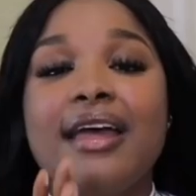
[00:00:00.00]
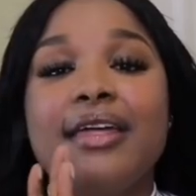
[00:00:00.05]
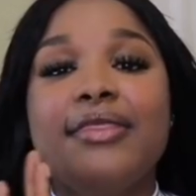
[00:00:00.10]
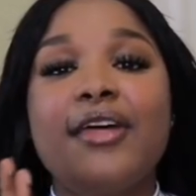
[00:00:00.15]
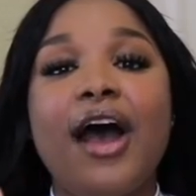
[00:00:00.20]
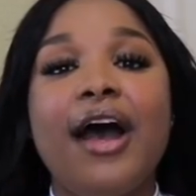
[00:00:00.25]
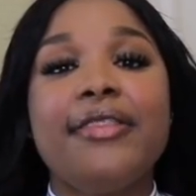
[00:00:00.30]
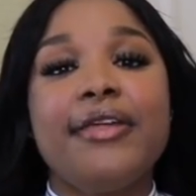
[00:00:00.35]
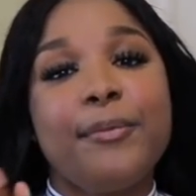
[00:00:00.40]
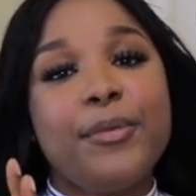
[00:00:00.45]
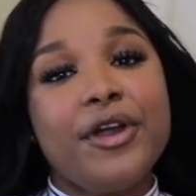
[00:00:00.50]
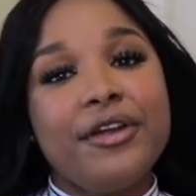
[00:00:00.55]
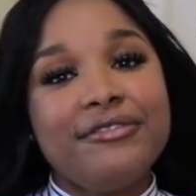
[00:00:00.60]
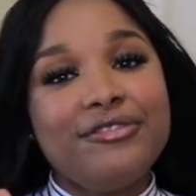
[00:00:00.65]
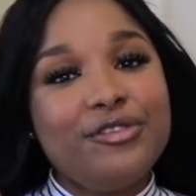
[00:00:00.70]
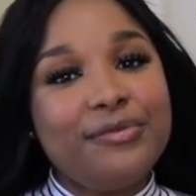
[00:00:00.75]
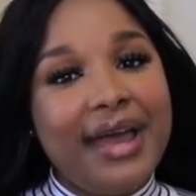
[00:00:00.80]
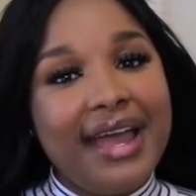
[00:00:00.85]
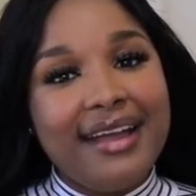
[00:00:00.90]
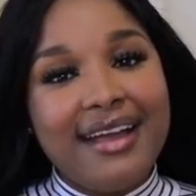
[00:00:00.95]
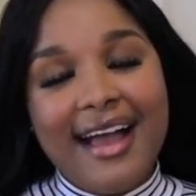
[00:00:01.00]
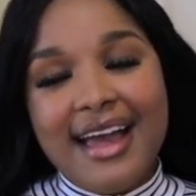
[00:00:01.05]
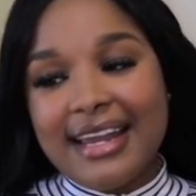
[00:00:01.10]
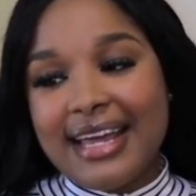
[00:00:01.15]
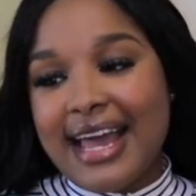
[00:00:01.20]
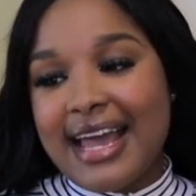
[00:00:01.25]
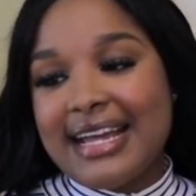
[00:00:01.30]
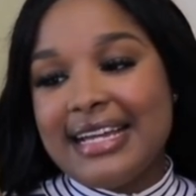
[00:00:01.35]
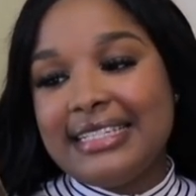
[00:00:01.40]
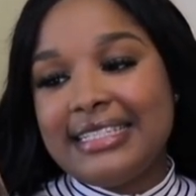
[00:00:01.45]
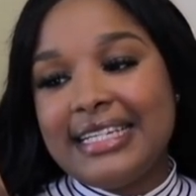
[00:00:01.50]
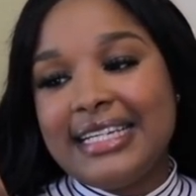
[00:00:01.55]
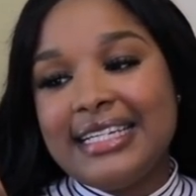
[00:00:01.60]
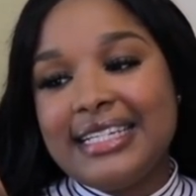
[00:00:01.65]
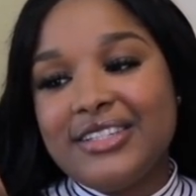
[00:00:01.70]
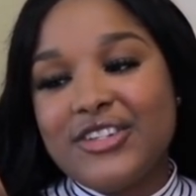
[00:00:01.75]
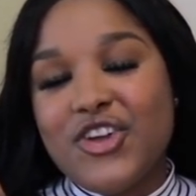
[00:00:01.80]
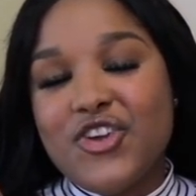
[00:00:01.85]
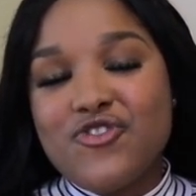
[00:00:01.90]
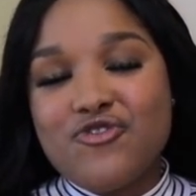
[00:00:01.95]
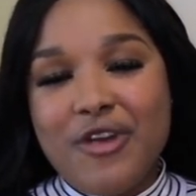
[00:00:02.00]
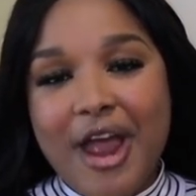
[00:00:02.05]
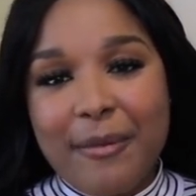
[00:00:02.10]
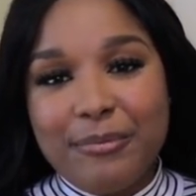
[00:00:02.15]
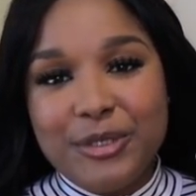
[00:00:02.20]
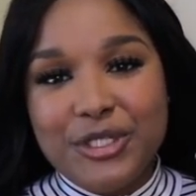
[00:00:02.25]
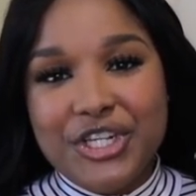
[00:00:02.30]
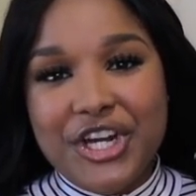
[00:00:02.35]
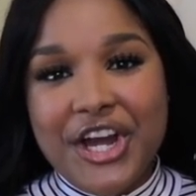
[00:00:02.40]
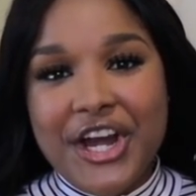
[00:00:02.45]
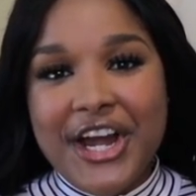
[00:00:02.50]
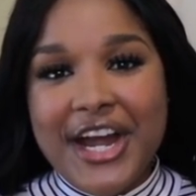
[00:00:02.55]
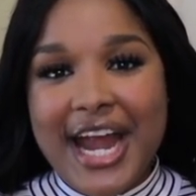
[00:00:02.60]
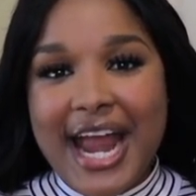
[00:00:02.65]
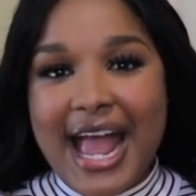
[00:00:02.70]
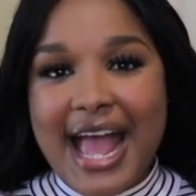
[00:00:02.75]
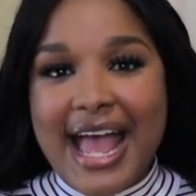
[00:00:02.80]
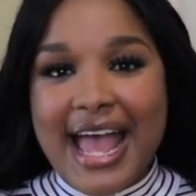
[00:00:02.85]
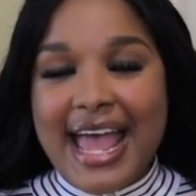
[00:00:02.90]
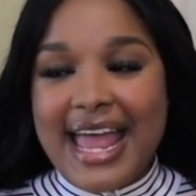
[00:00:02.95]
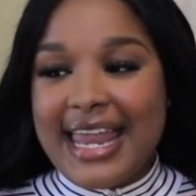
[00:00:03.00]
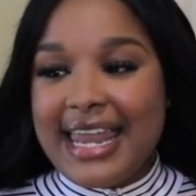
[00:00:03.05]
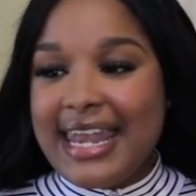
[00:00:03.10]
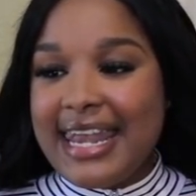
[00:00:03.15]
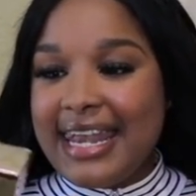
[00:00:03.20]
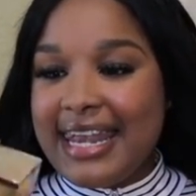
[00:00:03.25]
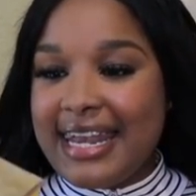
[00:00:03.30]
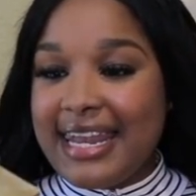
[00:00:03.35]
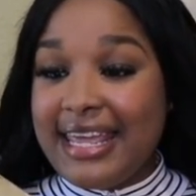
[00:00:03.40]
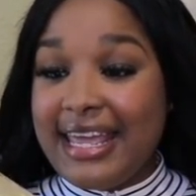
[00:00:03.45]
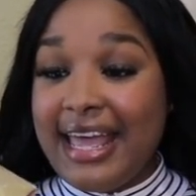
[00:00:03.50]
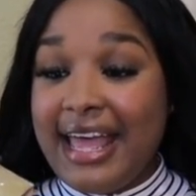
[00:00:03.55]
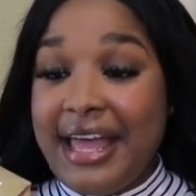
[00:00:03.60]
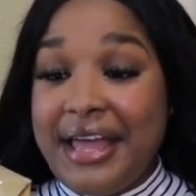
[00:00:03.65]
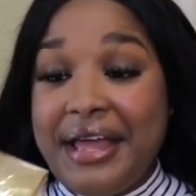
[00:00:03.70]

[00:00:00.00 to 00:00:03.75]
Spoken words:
The other perfume I got, guys, is Rapture, and